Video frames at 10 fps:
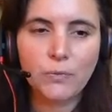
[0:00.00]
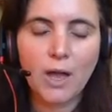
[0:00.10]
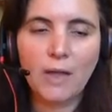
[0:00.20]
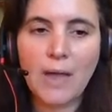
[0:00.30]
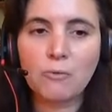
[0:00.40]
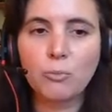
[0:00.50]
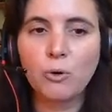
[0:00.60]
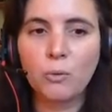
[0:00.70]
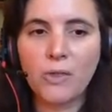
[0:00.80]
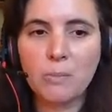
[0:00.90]
and that
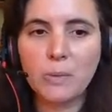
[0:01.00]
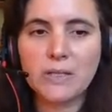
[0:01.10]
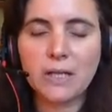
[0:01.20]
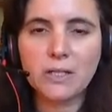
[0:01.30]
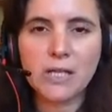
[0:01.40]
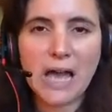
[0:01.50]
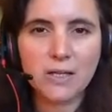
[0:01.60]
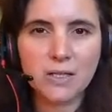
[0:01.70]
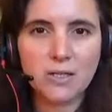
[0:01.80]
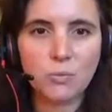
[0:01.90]
report will then be sent to
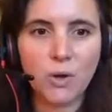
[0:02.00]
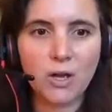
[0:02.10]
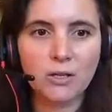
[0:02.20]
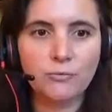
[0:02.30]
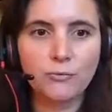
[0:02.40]
Access to Work